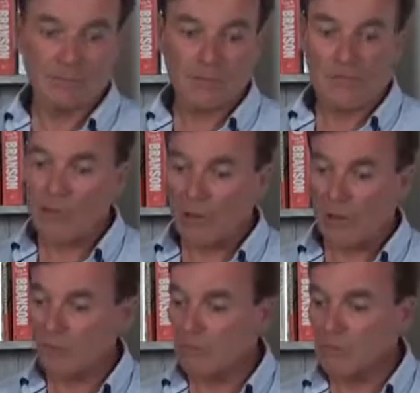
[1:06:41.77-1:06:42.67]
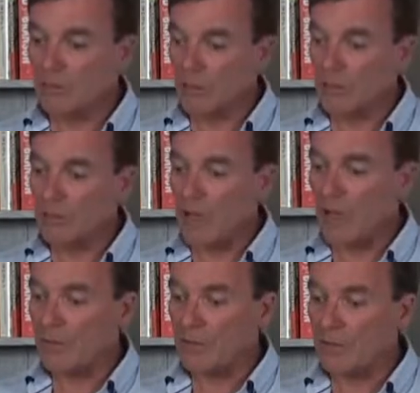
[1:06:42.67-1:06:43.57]
And so I sold a
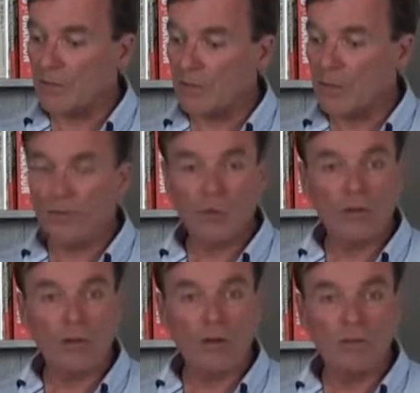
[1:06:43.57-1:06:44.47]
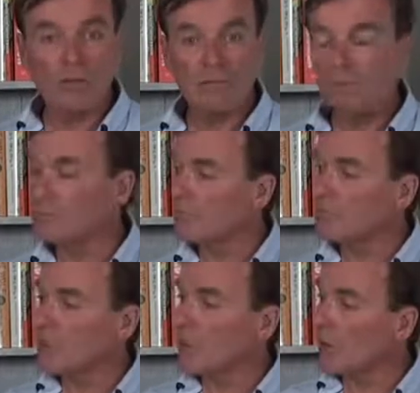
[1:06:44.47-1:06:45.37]
half dozen at 5.95.
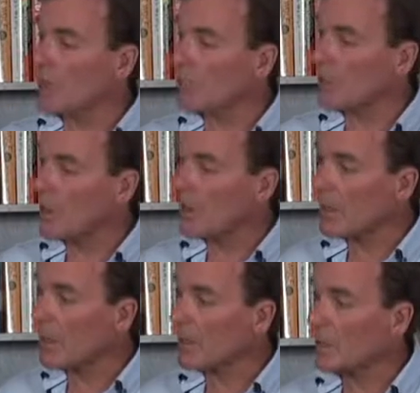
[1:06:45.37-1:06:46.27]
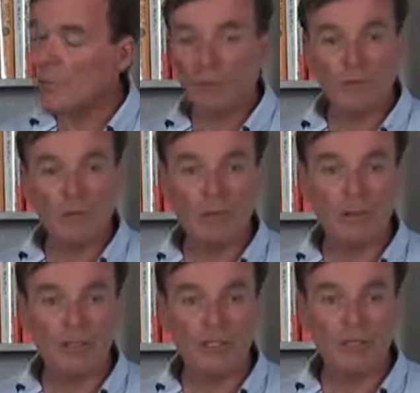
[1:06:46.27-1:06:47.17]
No one ever wanted their money back. They were all deeply
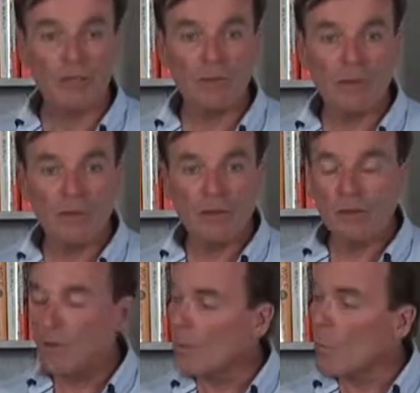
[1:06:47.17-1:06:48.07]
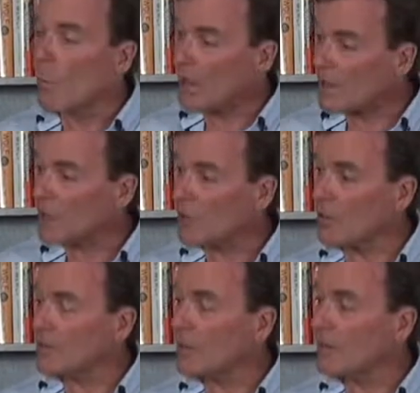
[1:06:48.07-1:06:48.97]
appreciative. One of those
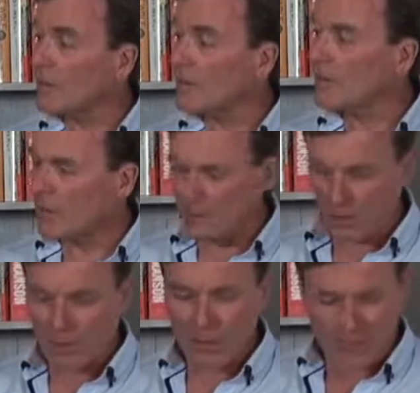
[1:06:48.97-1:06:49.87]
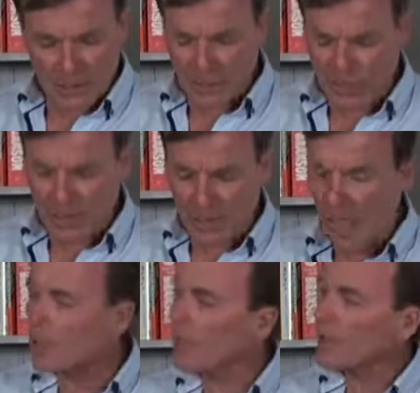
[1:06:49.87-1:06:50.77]
clients said, "Oh, that's great. Now
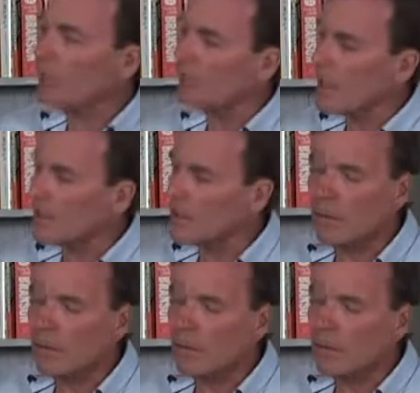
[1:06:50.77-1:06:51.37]
how do I get this done?"